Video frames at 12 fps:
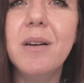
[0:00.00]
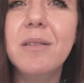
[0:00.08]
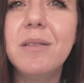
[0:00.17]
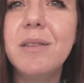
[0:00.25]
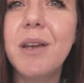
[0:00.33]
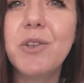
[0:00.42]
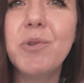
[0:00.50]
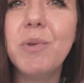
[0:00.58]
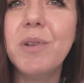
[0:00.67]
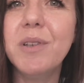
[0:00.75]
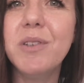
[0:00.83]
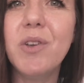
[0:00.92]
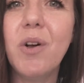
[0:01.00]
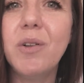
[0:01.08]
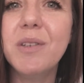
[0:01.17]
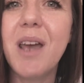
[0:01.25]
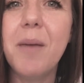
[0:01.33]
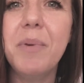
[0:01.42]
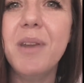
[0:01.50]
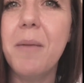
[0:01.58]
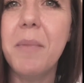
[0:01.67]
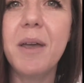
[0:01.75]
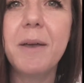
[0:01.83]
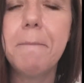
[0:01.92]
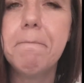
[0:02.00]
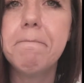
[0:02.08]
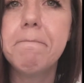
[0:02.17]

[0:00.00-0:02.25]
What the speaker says: sexual assault epidemic.